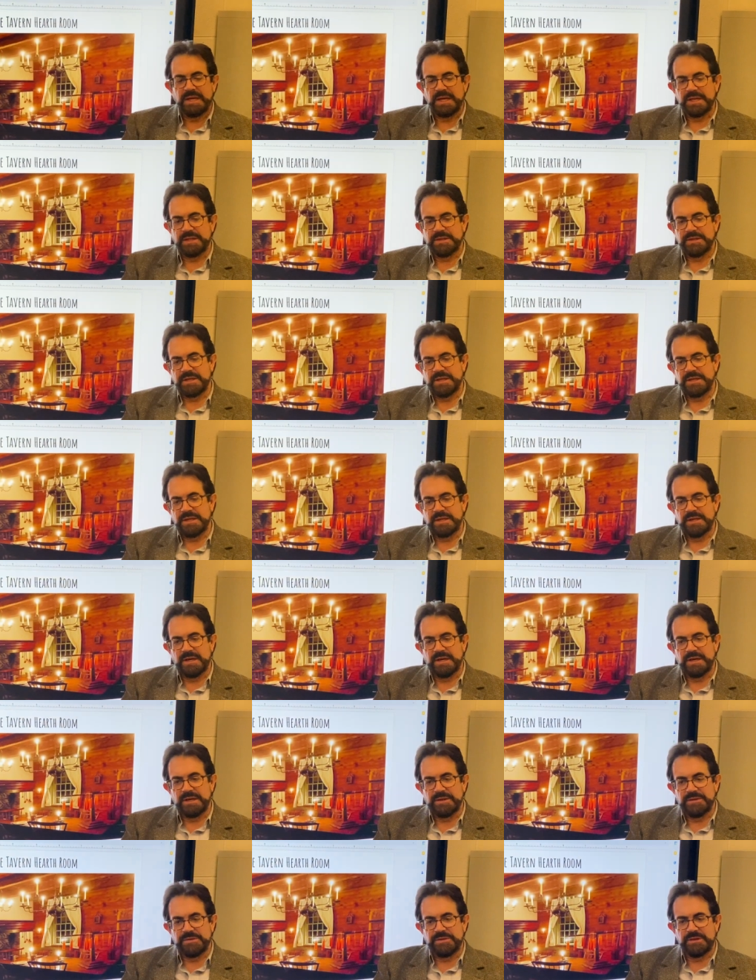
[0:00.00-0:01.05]
in the, uh,
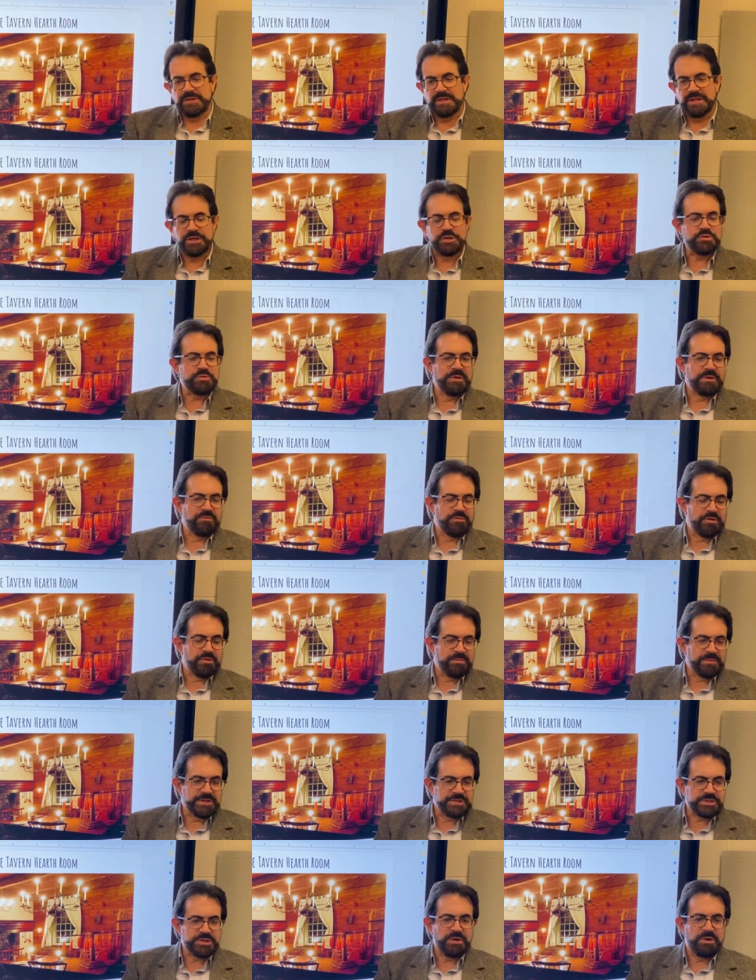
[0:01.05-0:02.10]
the luxury room,
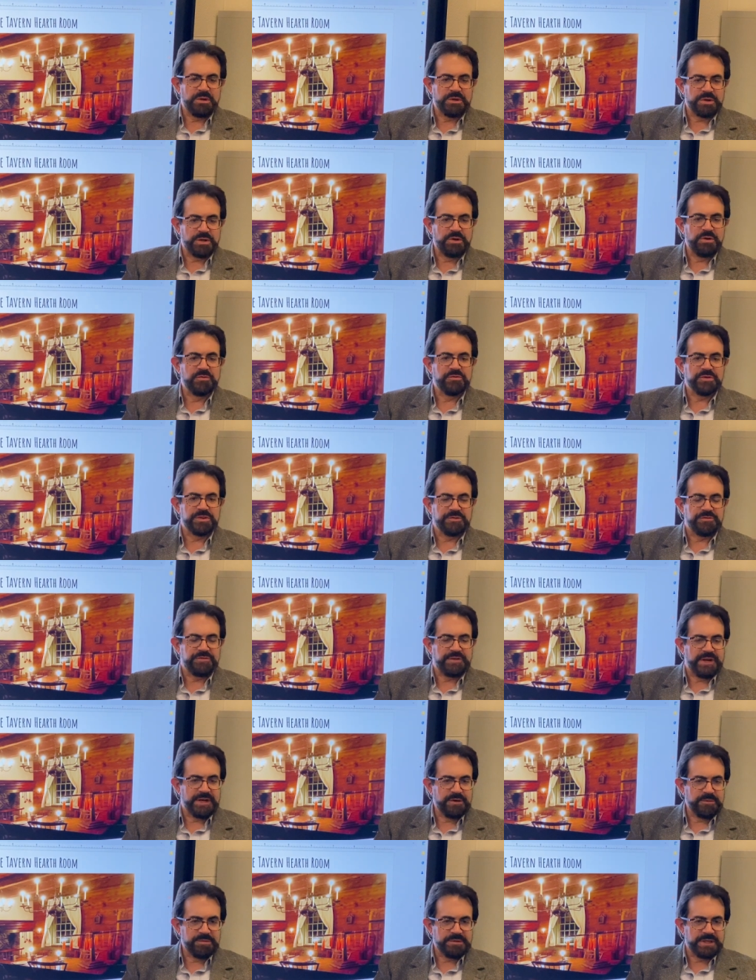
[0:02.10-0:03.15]
let's call it over the
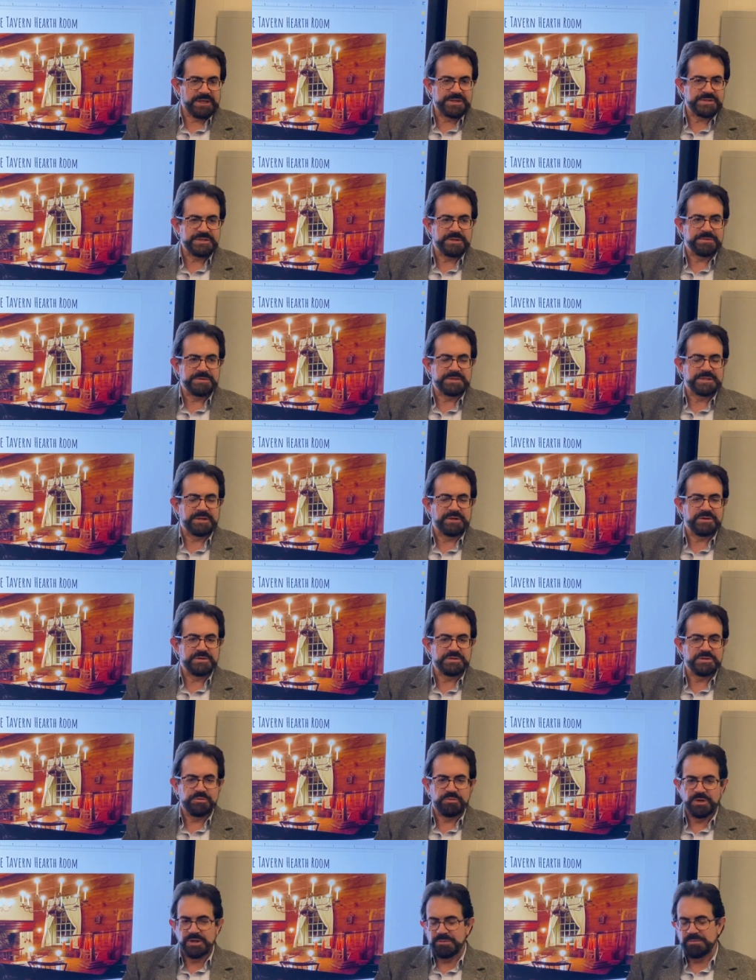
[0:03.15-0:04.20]
fireplace upstairs, the
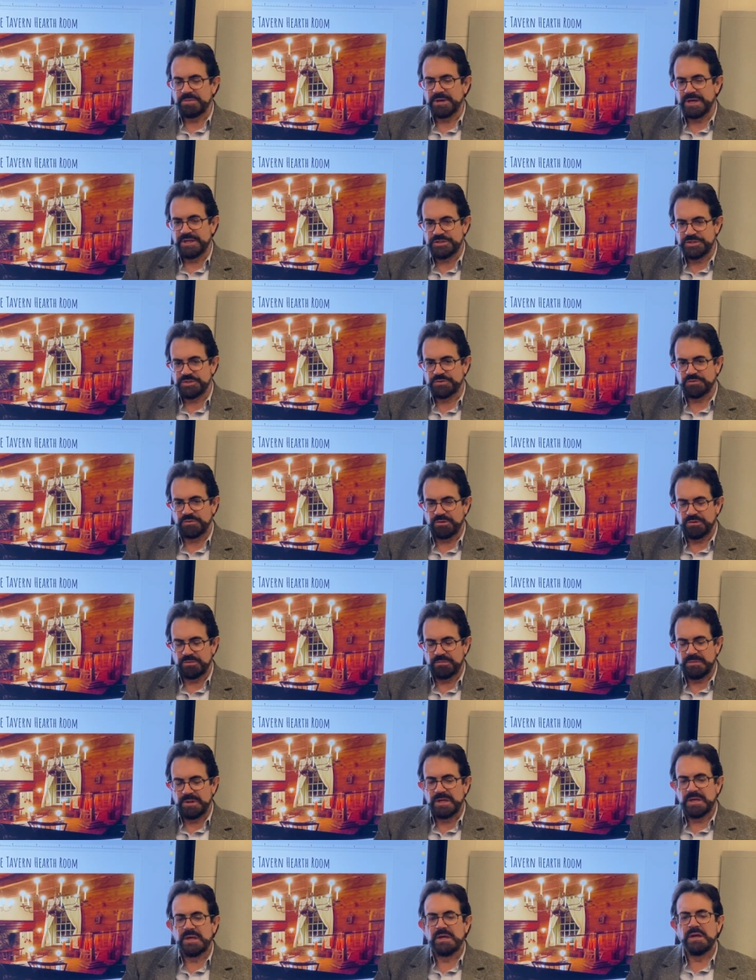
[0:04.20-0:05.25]
one Pence room,
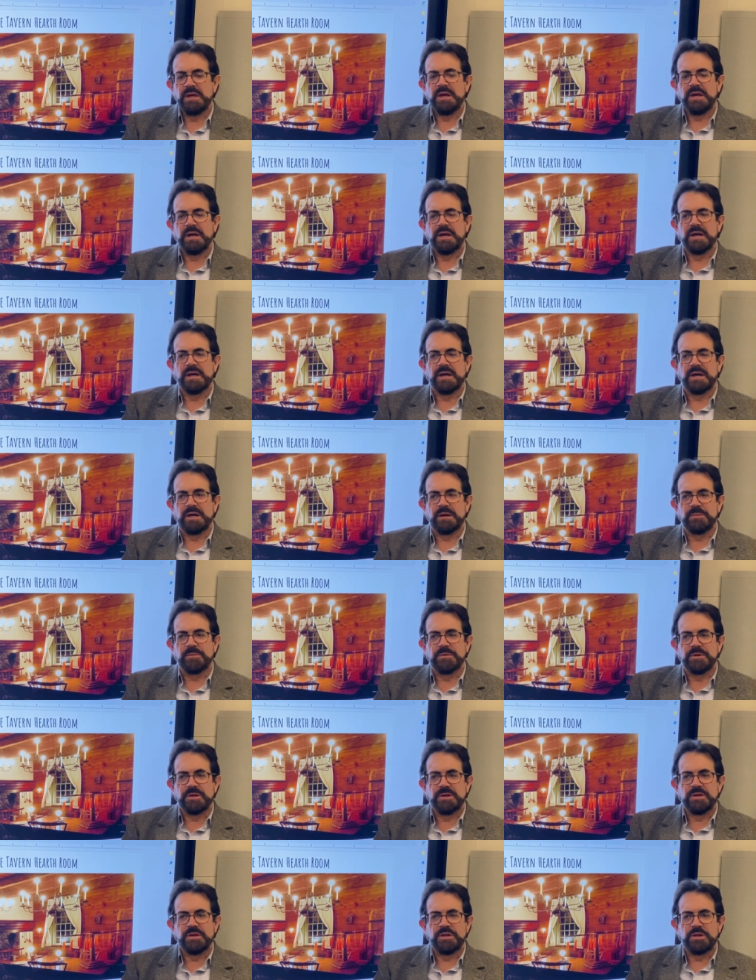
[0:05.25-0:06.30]
um,
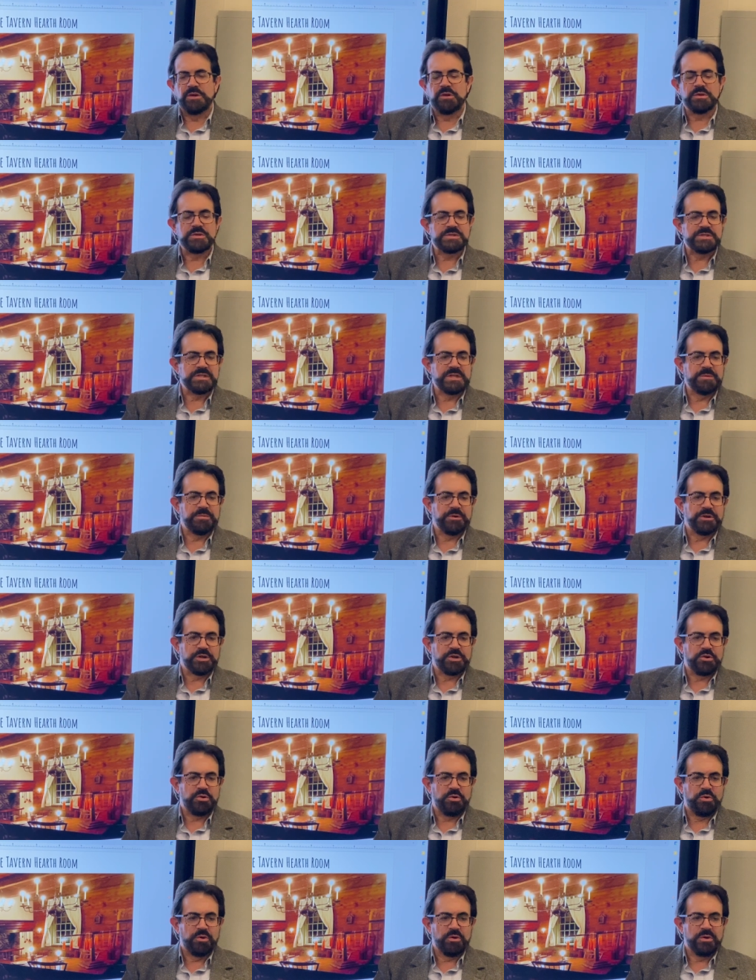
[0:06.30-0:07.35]
you could sleep on a
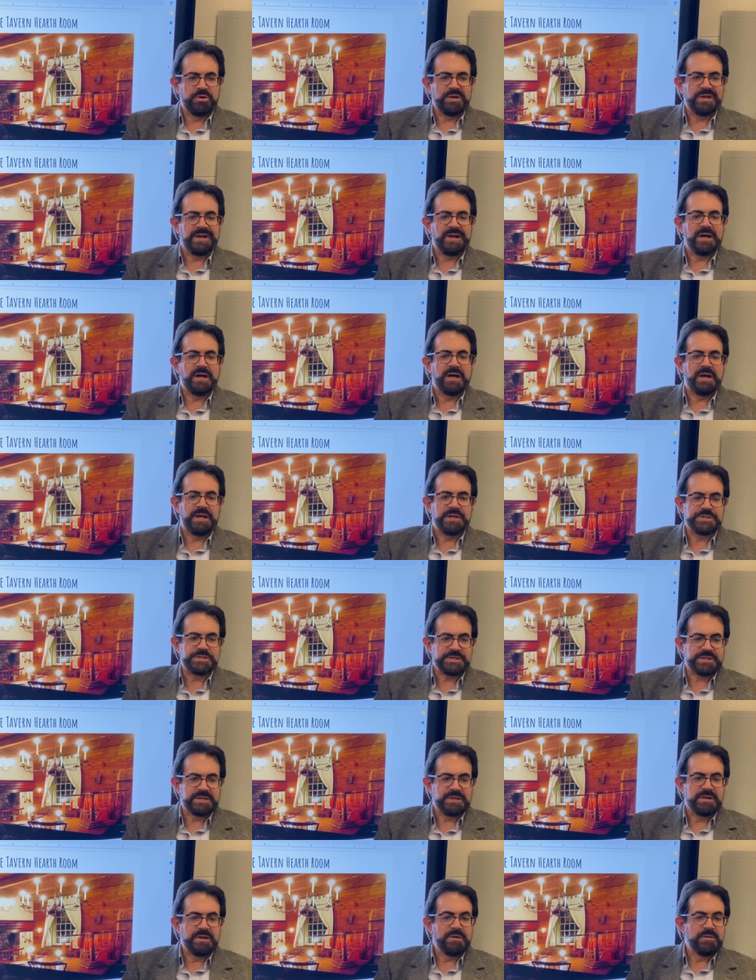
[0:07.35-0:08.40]
corn husk
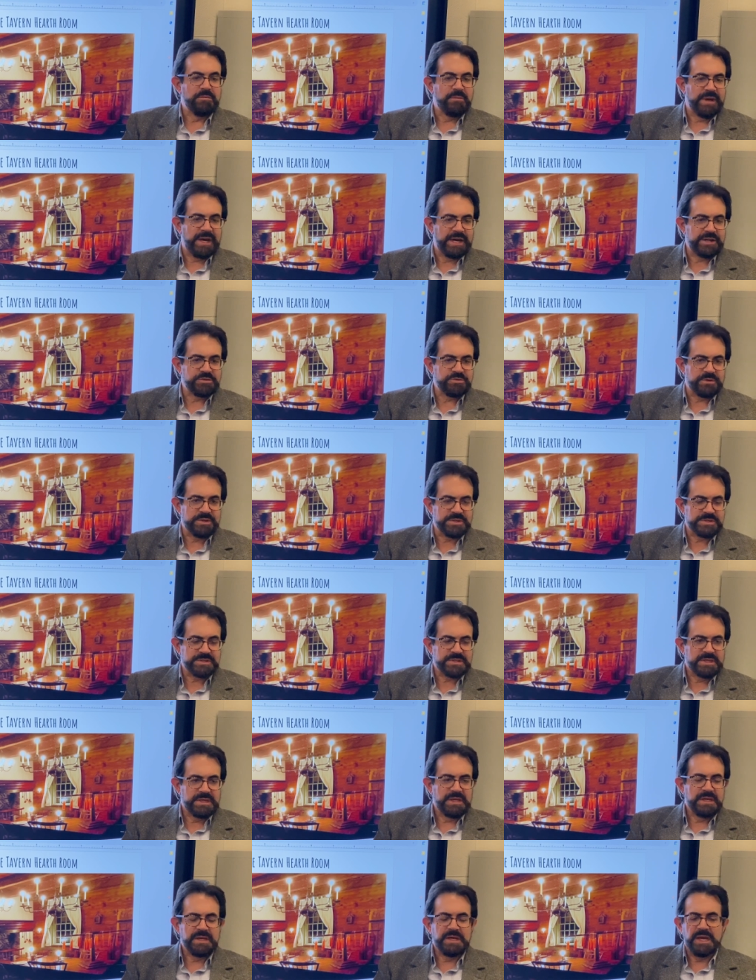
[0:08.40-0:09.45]
mattress
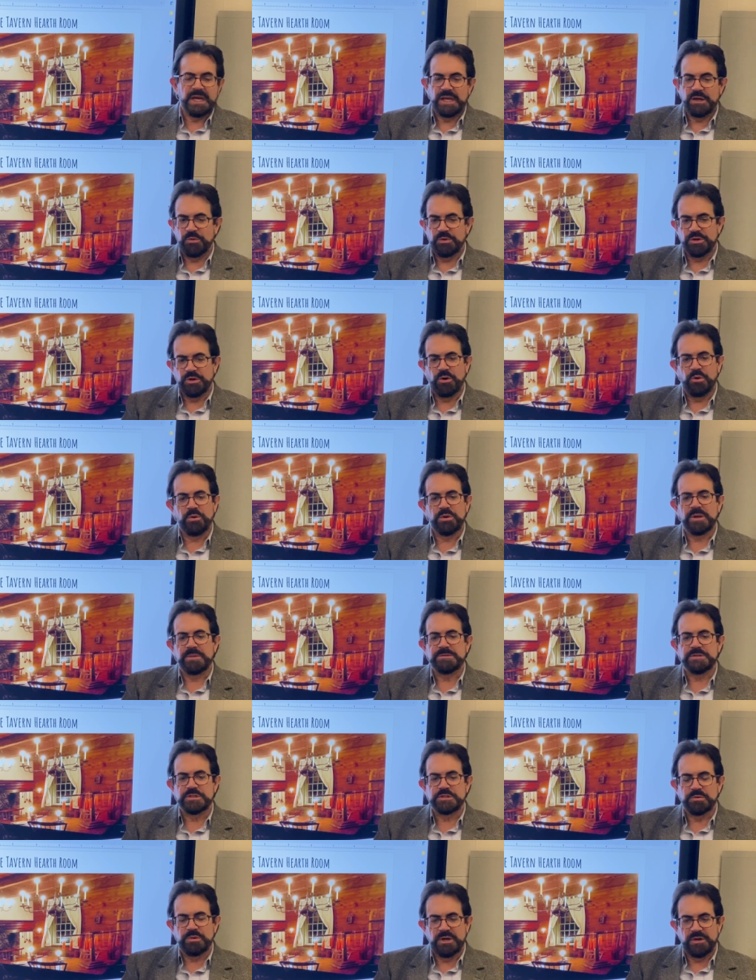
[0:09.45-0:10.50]
and it would hold up to
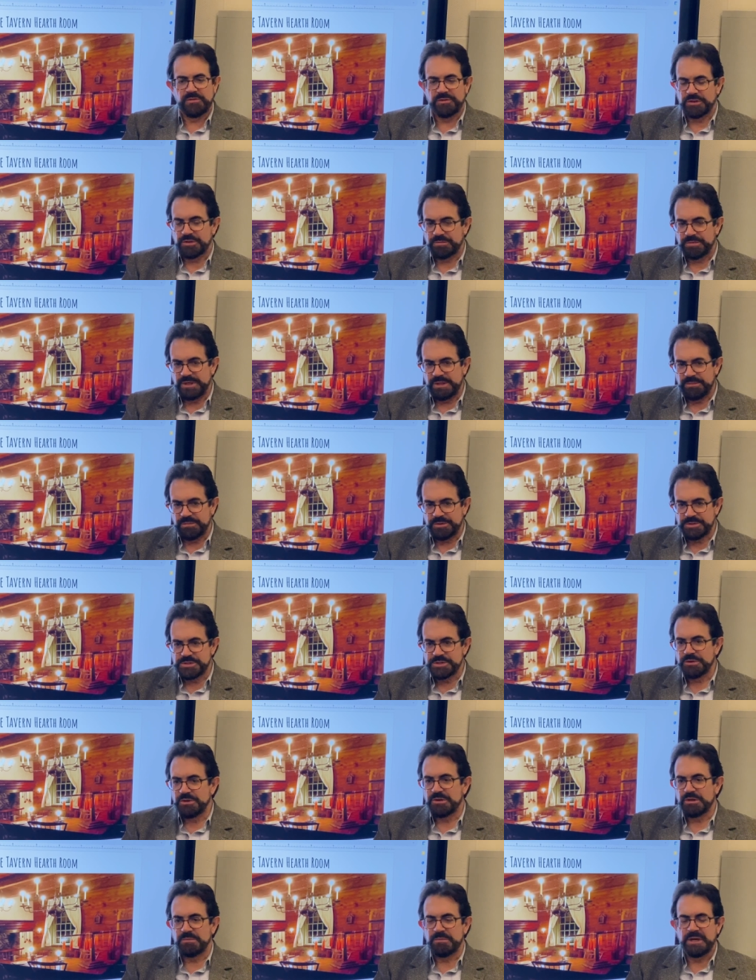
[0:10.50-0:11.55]
12 other people. So you
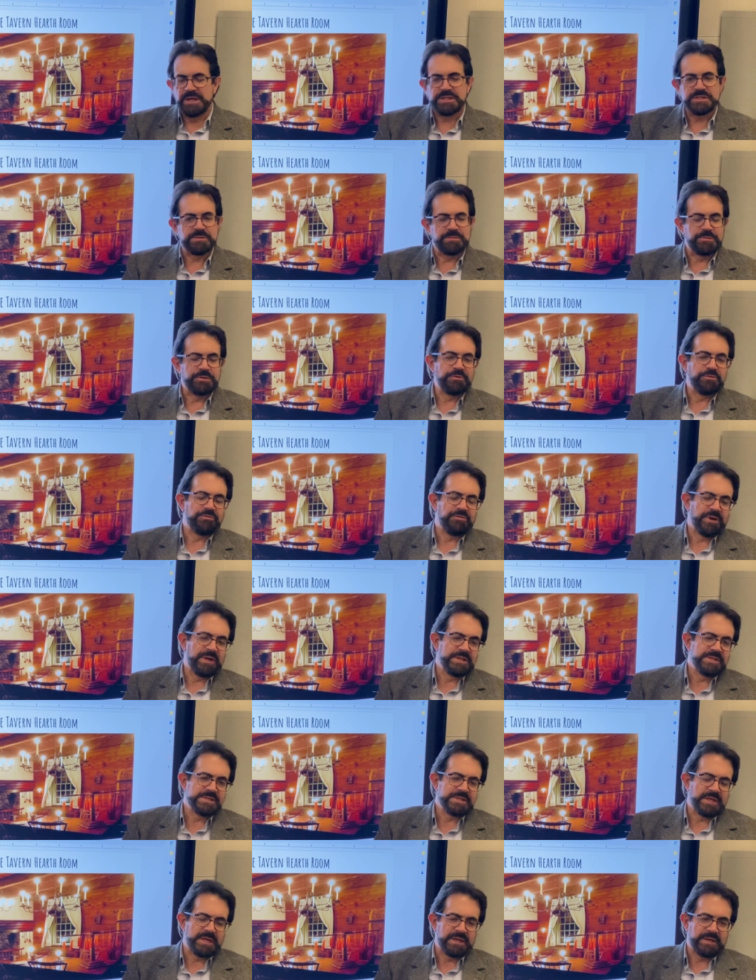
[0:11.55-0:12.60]
can make some new
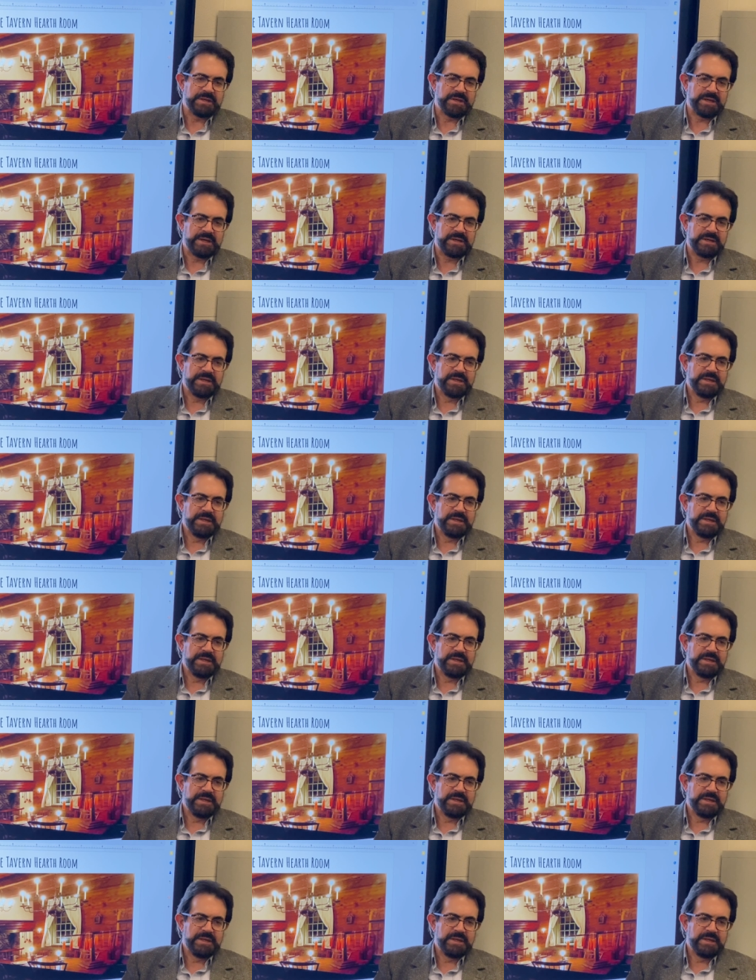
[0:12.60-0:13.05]
friends that night.